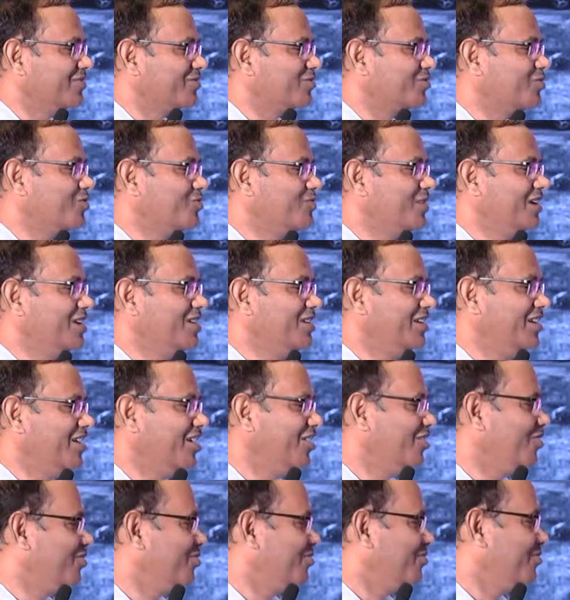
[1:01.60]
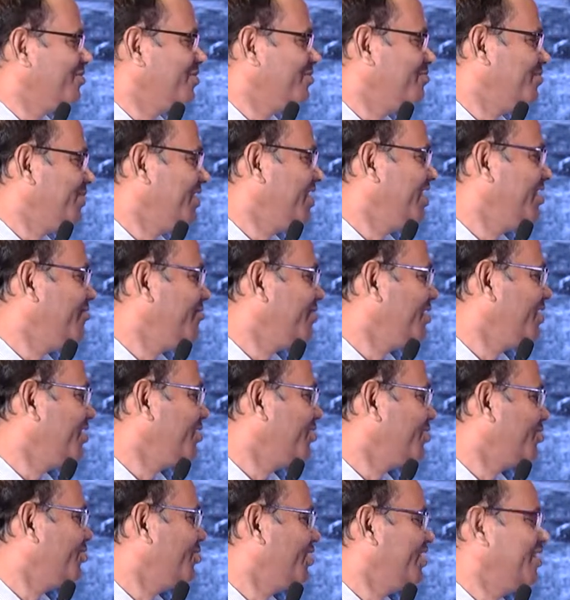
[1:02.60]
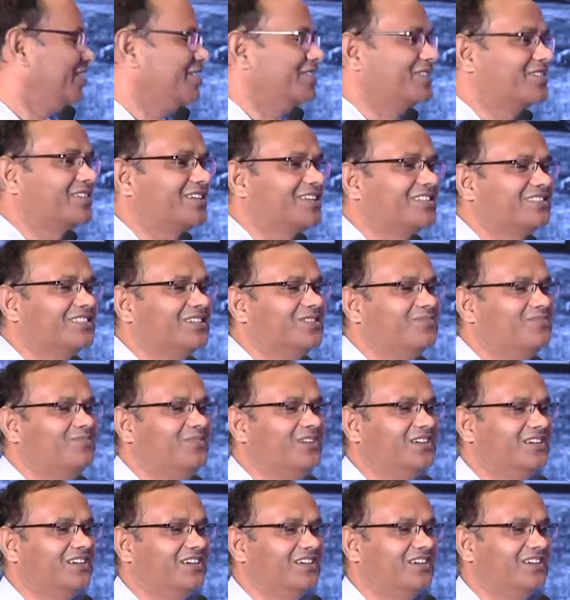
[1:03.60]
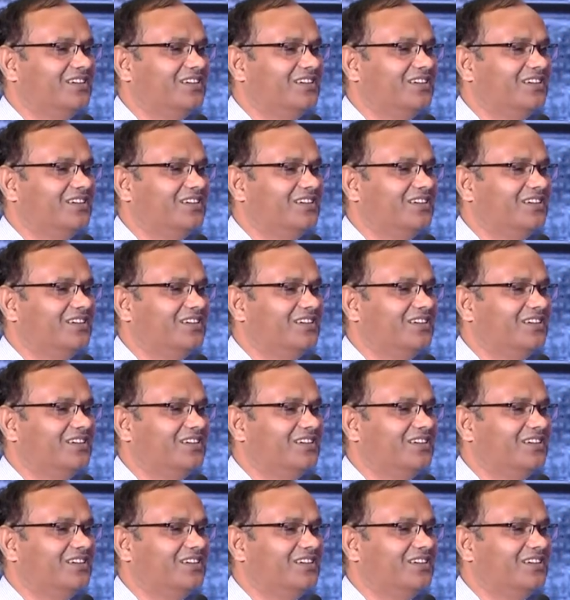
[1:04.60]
so many now we have reached to a such a big,